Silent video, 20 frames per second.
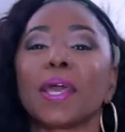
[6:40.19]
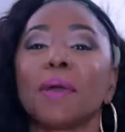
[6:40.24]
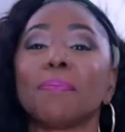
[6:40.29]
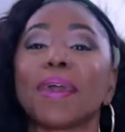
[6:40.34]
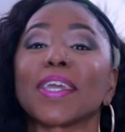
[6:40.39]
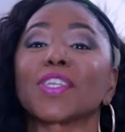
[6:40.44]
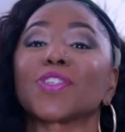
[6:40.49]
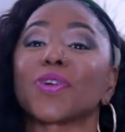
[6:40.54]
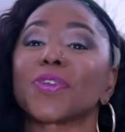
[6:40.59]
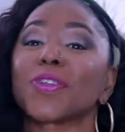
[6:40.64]

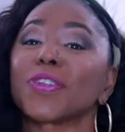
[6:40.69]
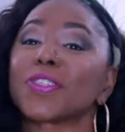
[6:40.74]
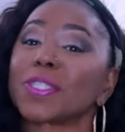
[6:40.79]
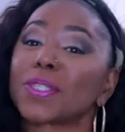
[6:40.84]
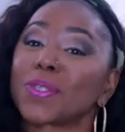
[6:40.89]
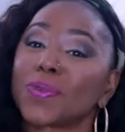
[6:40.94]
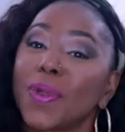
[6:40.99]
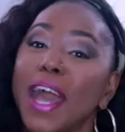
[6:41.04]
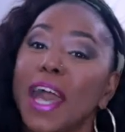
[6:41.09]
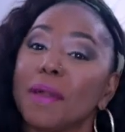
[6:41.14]
Make sure you
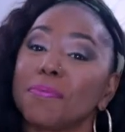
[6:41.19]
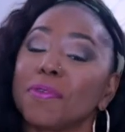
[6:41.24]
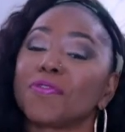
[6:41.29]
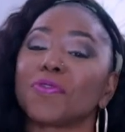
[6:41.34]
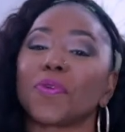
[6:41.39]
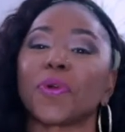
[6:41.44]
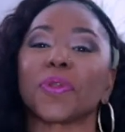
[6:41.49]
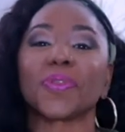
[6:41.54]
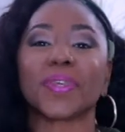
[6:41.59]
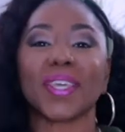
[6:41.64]
subscribe
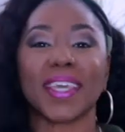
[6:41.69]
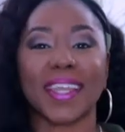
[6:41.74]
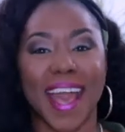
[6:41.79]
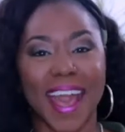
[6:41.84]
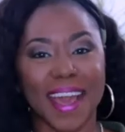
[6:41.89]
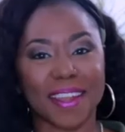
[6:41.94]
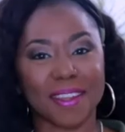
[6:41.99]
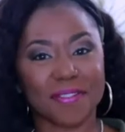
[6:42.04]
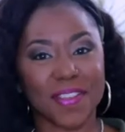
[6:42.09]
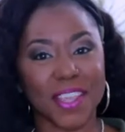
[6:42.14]
before you get
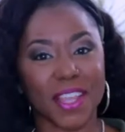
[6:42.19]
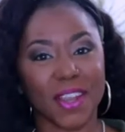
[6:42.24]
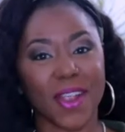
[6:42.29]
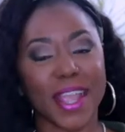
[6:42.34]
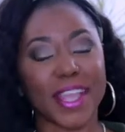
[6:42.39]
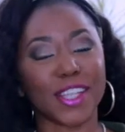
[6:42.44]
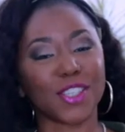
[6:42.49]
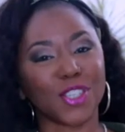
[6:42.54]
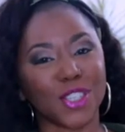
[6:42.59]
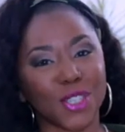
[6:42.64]
out of here
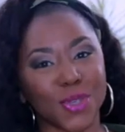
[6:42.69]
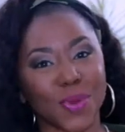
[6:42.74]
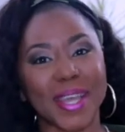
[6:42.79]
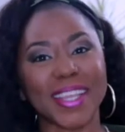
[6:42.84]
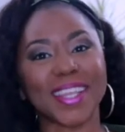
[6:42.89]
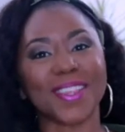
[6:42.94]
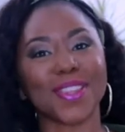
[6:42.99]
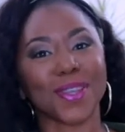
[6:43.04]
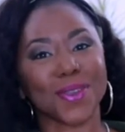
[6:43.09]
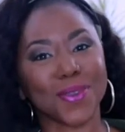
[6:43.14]
and
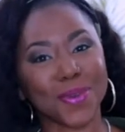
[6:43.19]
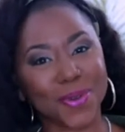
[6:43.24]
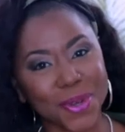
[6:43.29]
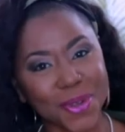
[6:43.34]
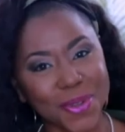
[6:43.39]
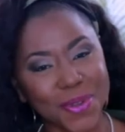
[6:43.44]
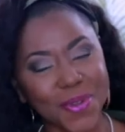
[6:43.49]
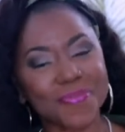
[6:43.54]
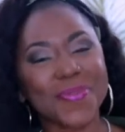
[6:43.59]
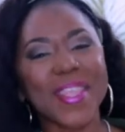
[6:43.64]
join the
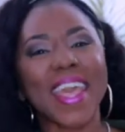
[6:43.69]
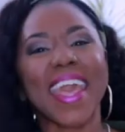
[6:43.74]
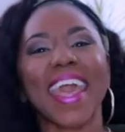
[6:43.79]
crew.